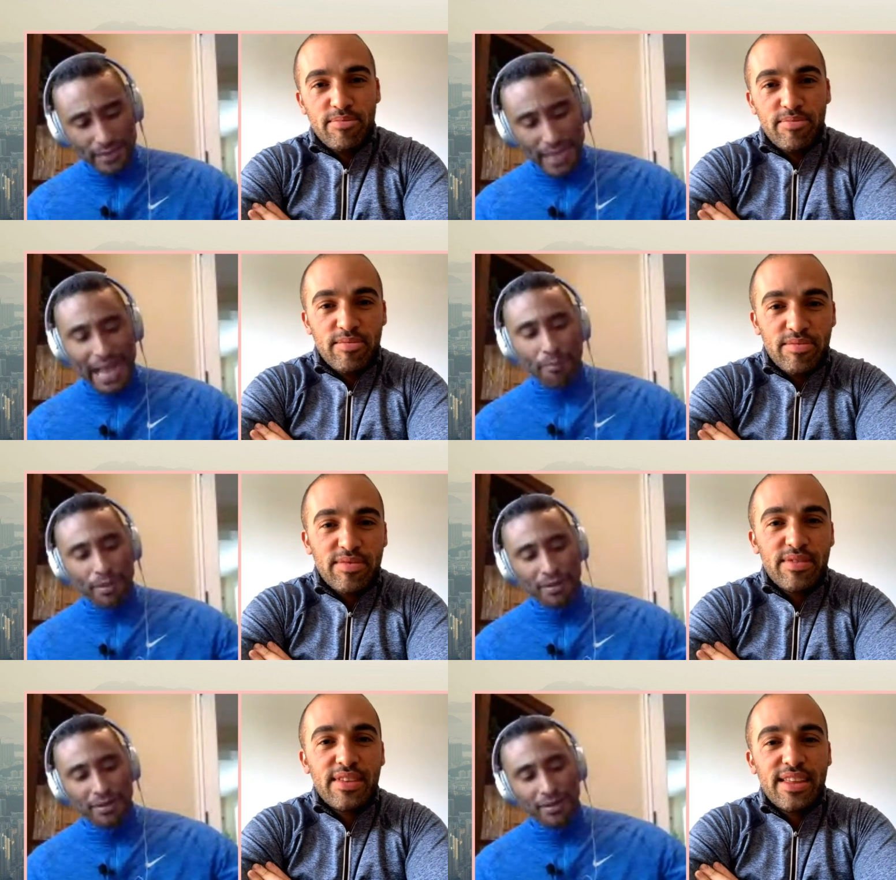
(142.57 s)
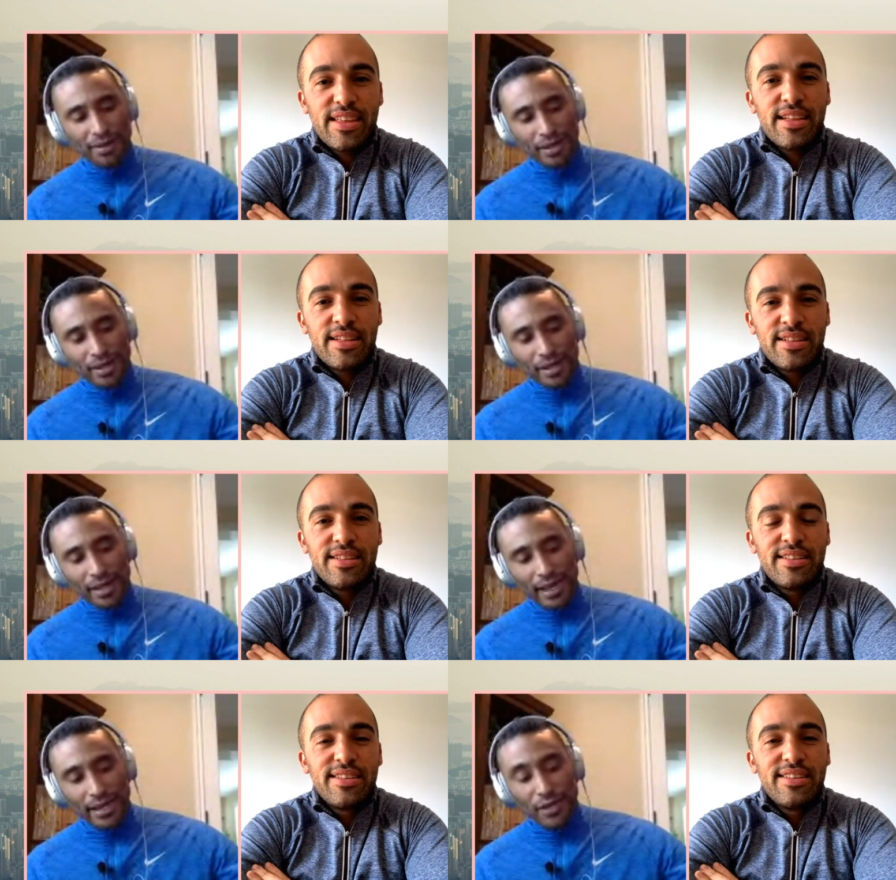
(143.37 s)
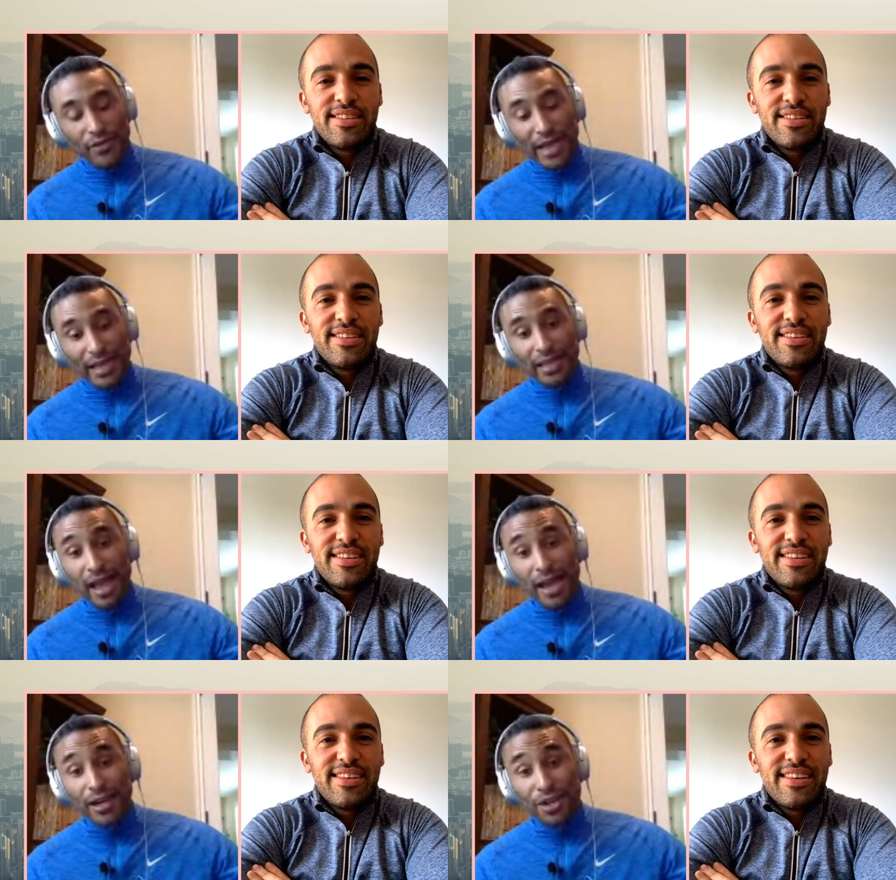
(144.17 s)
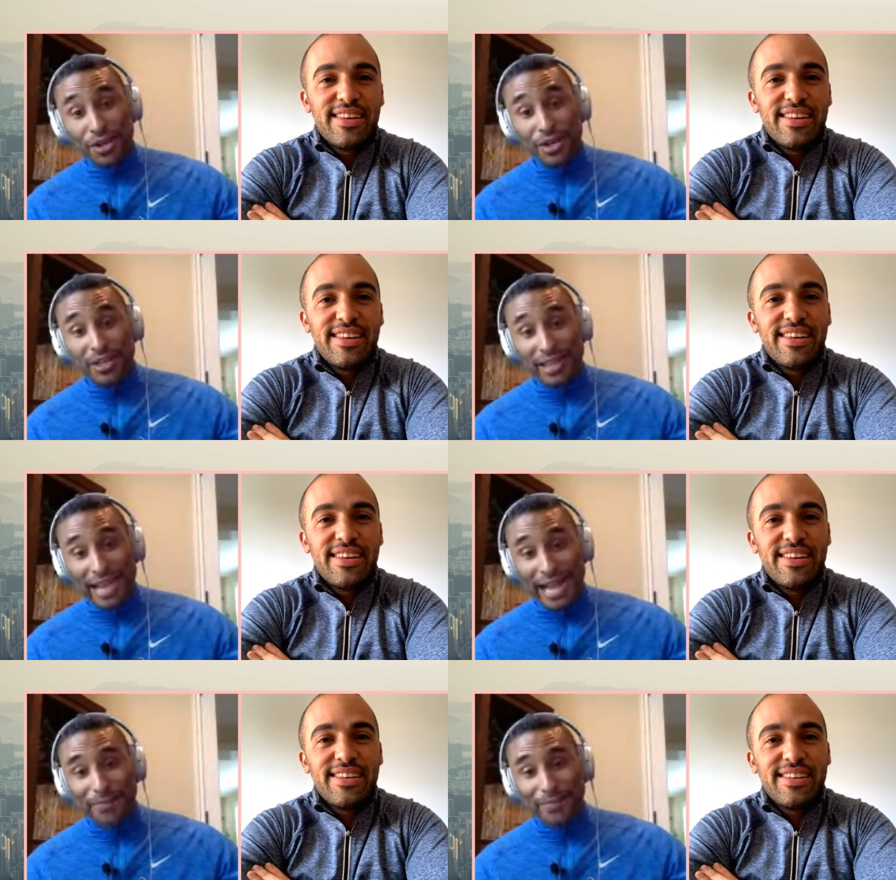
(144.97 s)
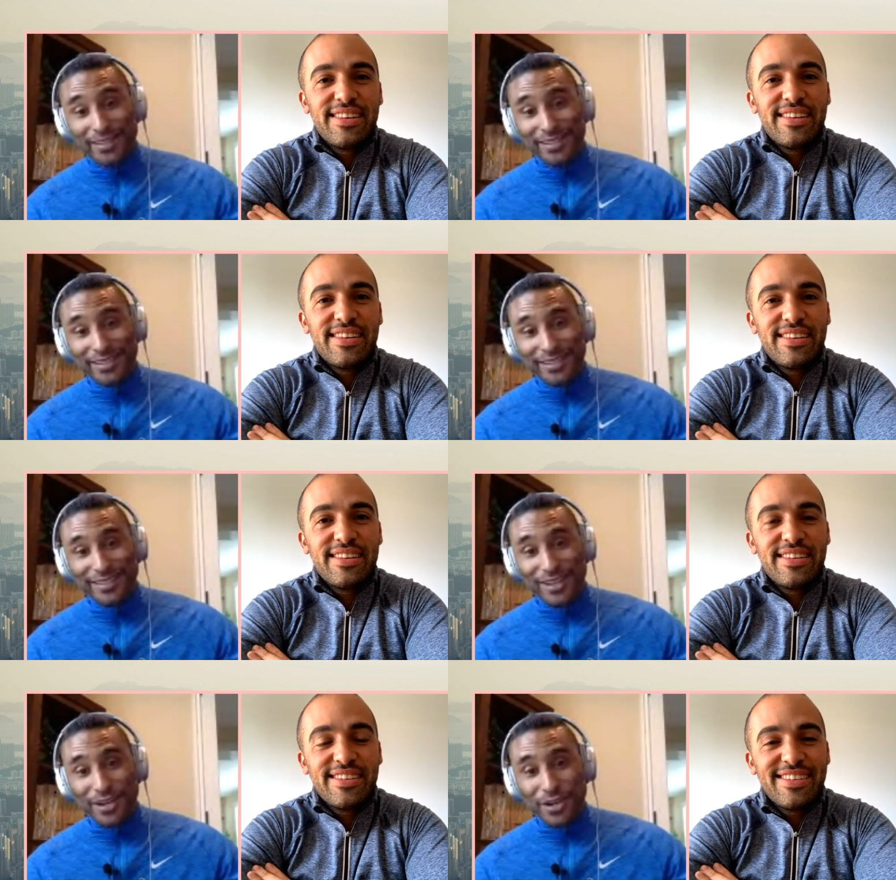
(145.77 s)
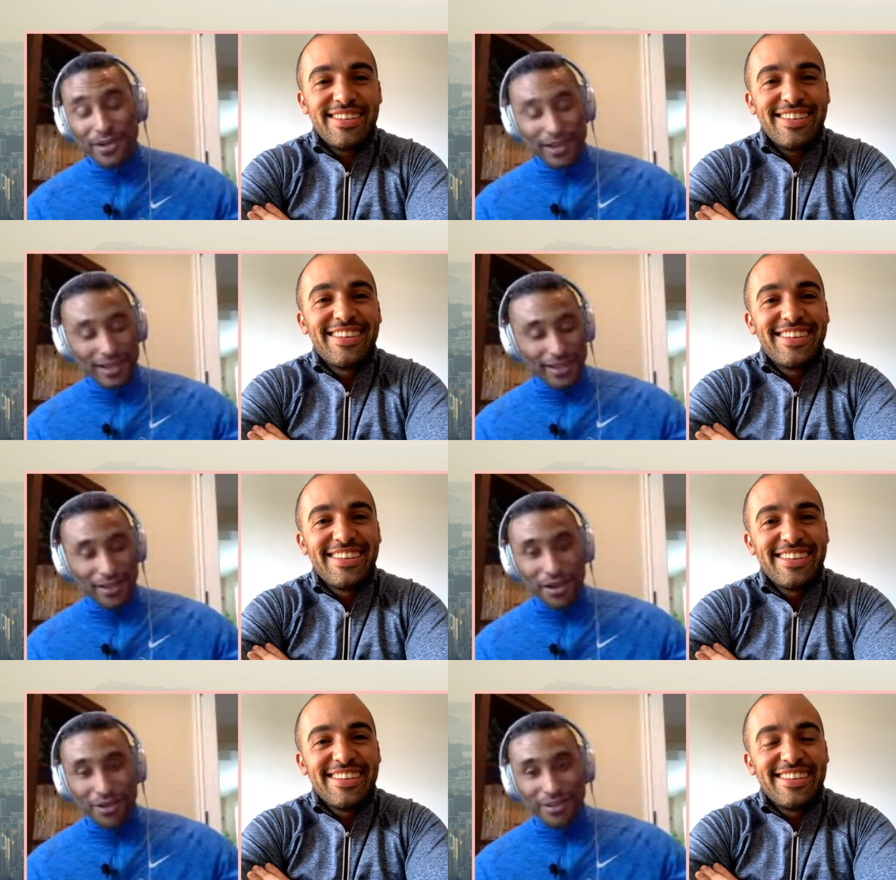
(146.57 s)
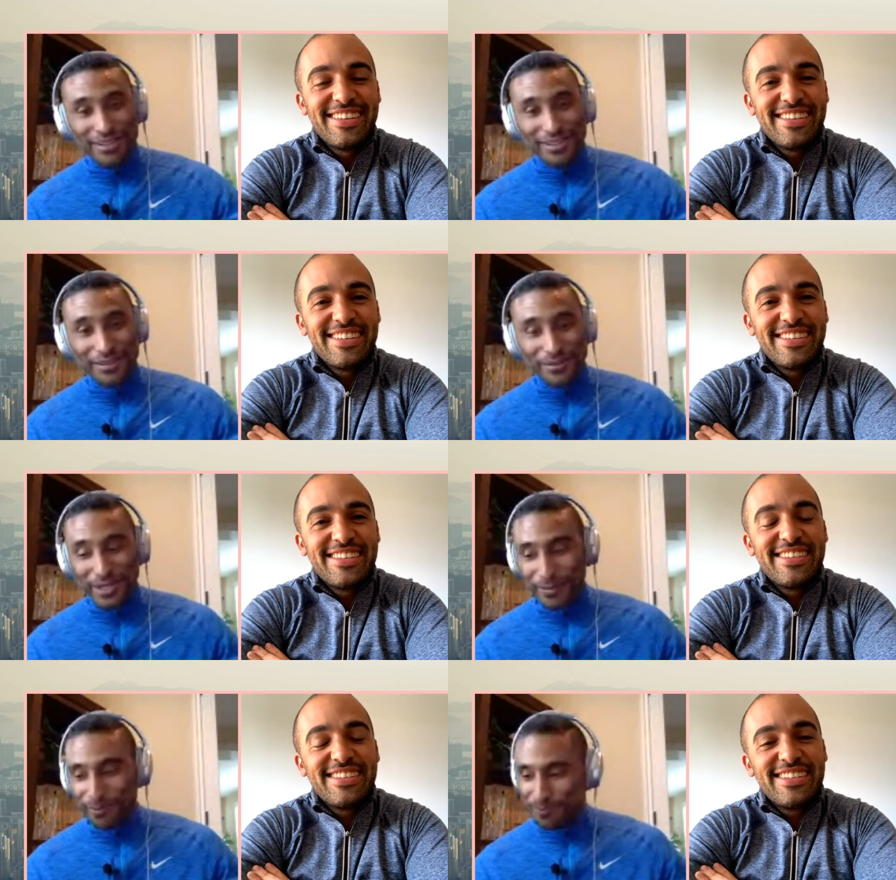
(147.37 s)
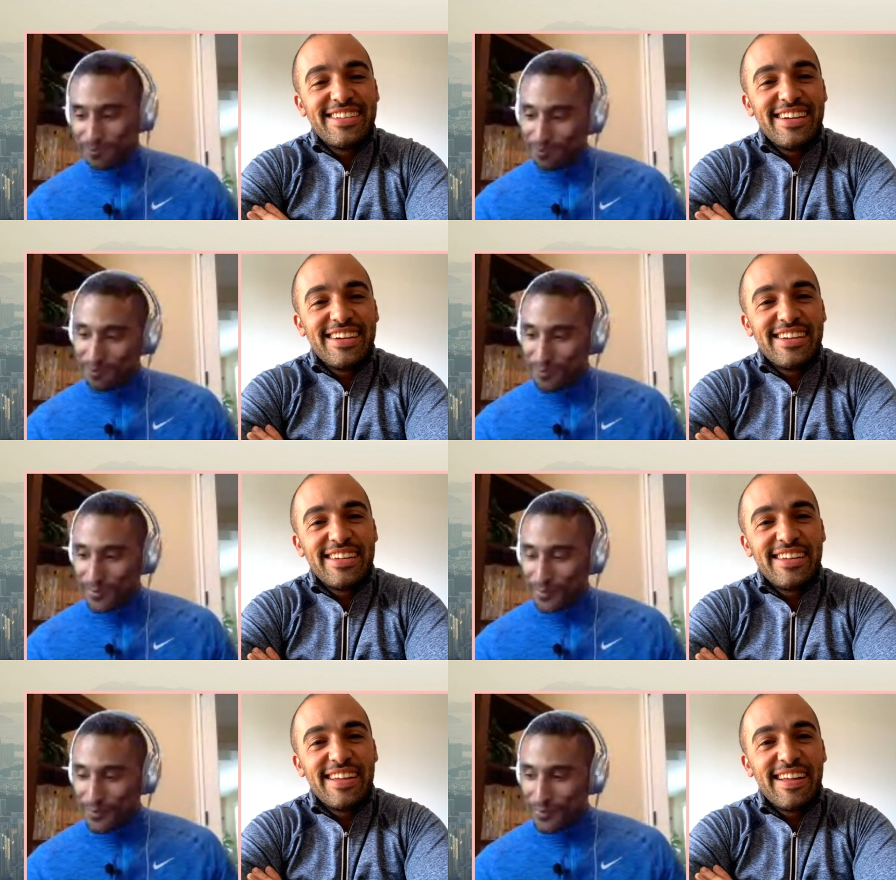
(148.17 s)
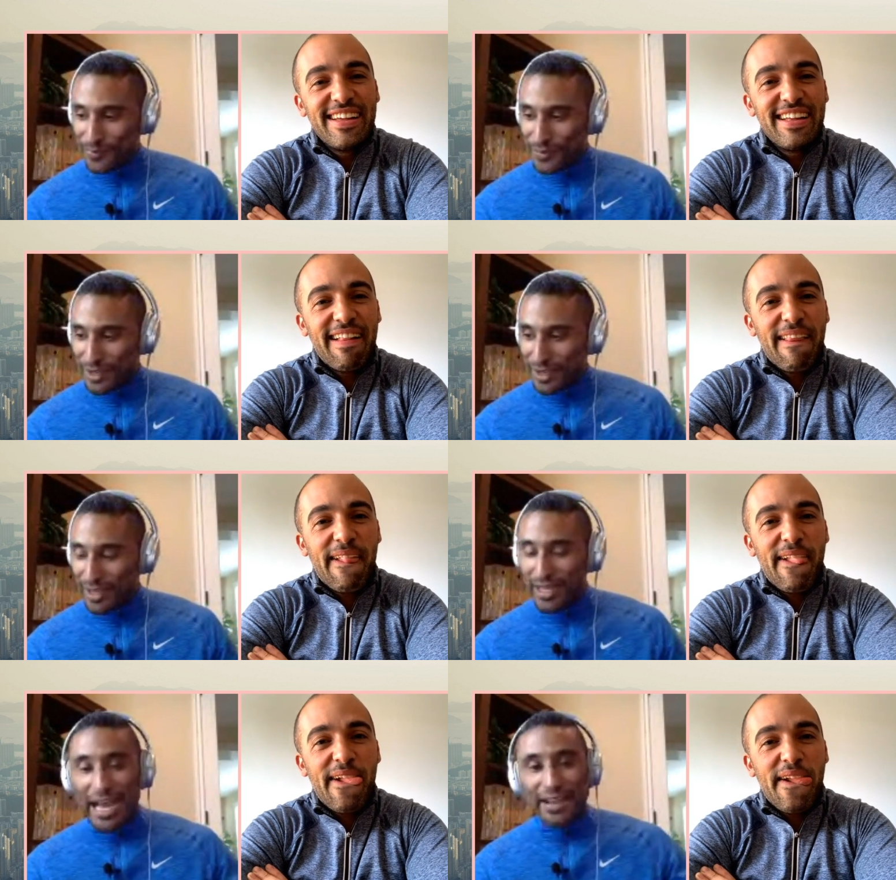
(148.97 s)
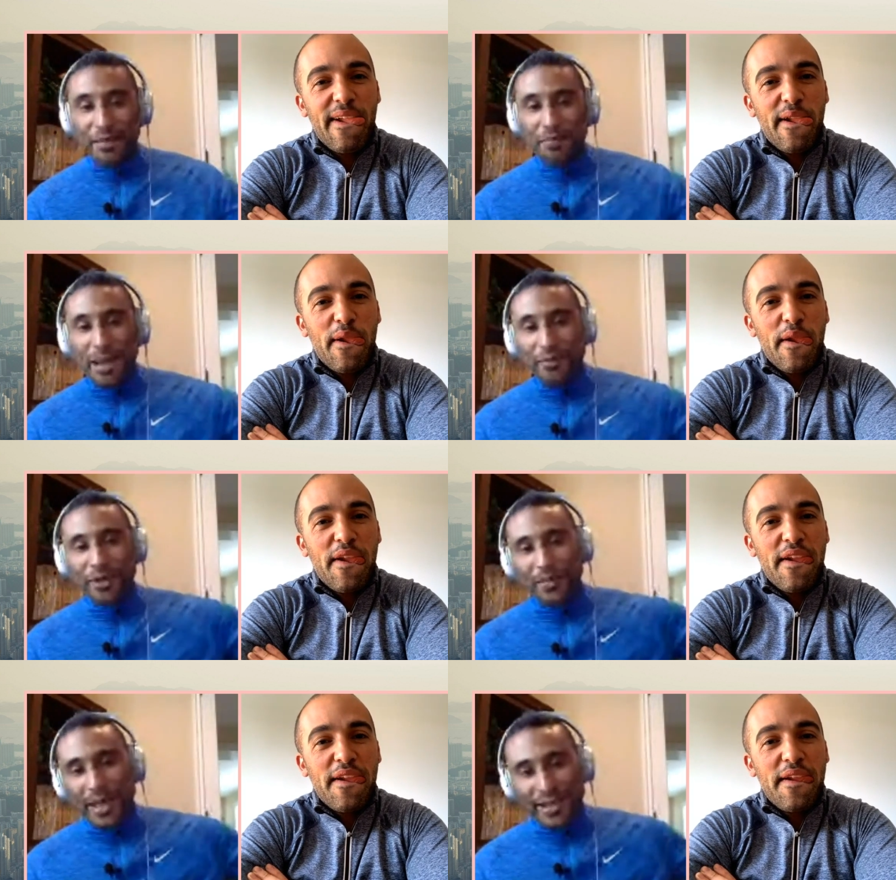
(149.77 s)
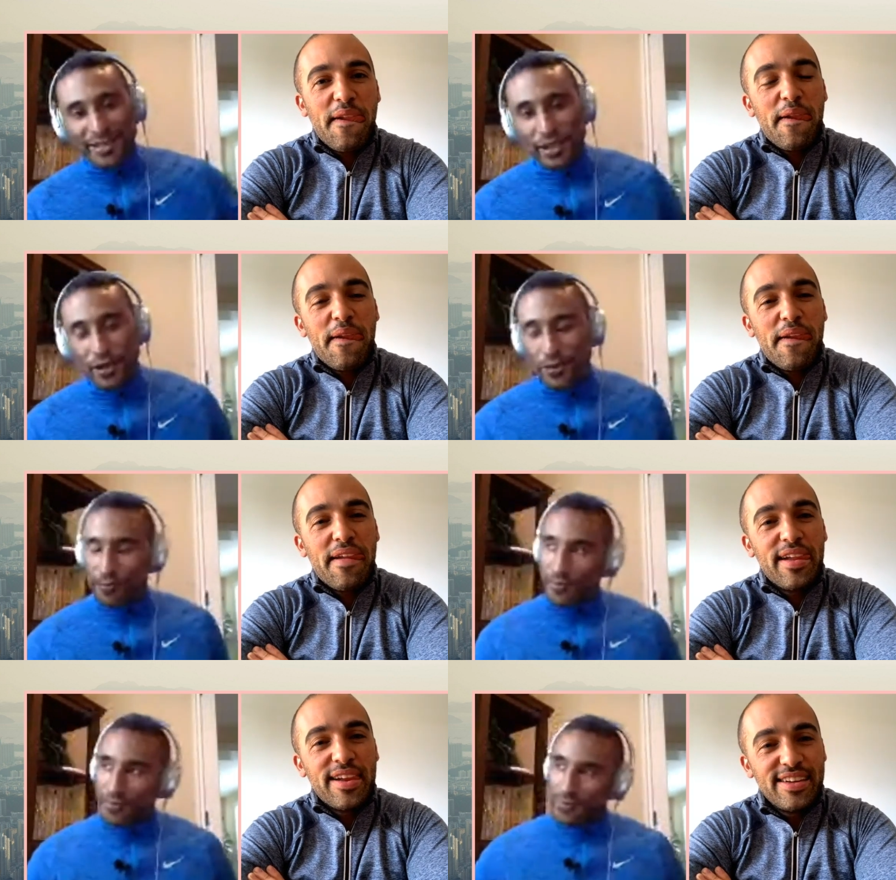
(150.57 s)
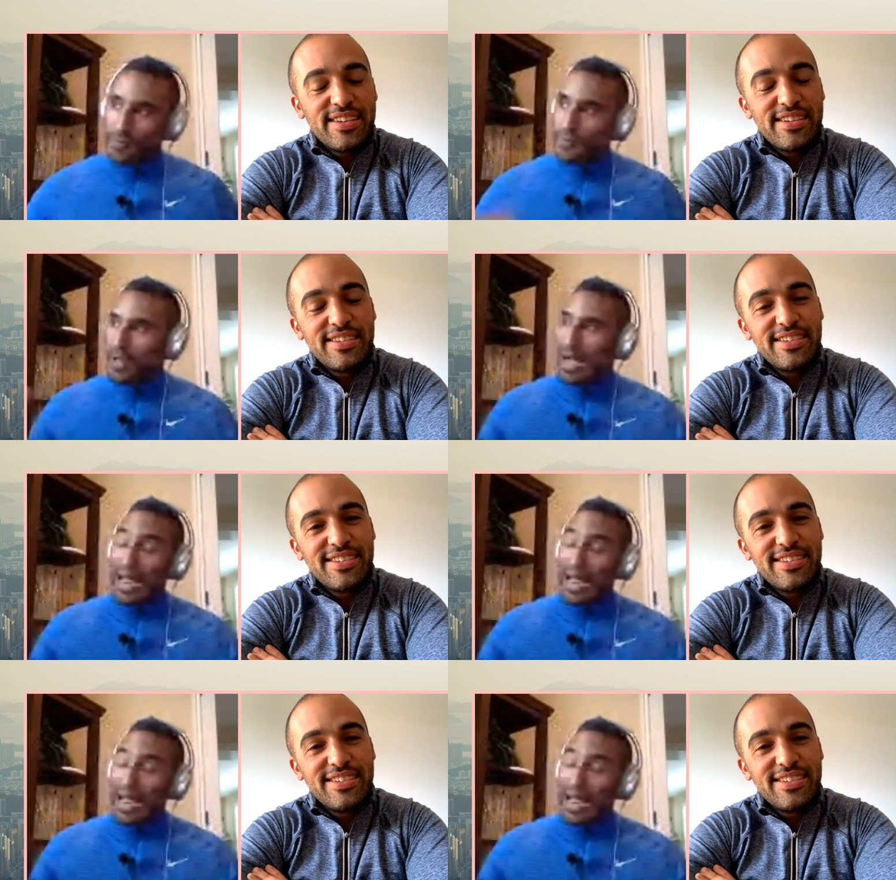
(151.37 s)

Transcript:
Speaker 1: lap and you've had a lot of good laps. So I know you had like a long list of um, a lot in the memory bank. So, I,